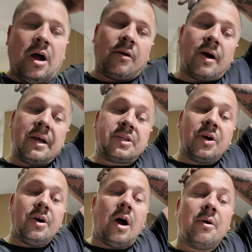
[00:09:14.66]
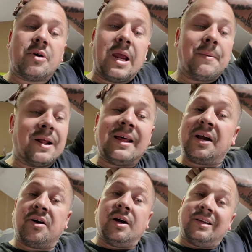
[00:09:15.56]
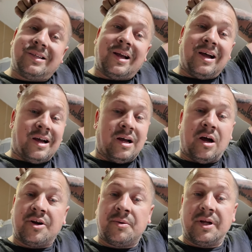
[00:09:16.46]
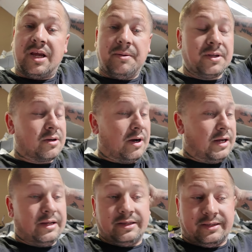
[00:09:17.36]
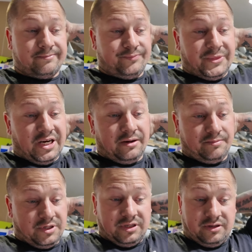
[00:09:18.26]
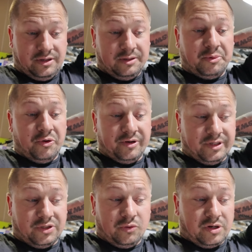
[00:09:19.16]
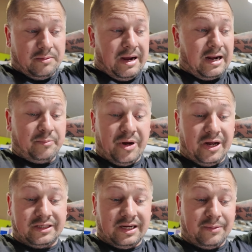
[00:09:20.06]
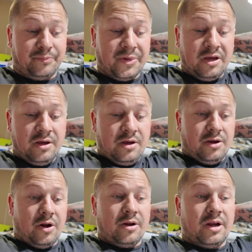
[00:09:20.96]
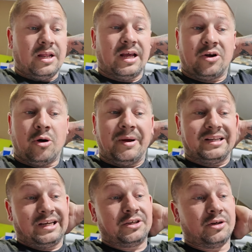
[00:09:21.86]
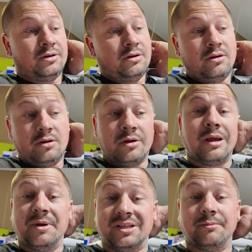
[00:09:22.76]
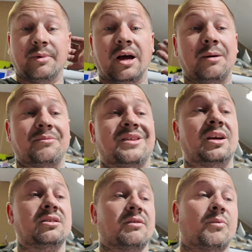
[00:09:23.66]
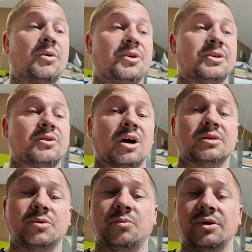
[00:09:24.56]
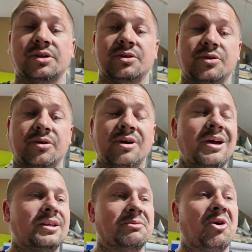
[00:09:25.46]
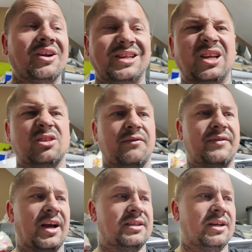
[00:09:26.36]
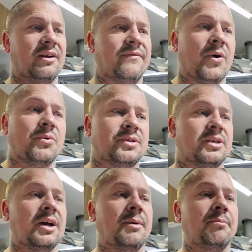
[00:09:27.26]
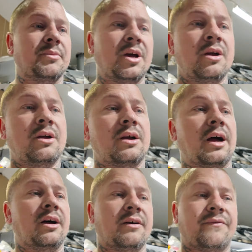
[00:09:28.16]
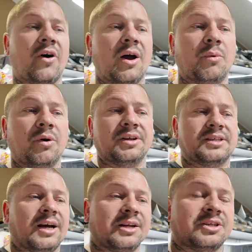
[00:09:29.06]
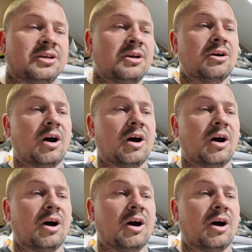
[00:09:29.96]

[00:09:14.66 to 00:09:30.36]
All right, so I'll keep it at that, guys. I don't want to keep you guys, just on the boring, just talking about it. But, in that comment section, give me some things of what you guys would want to do. Some ideas of that false firewall as such.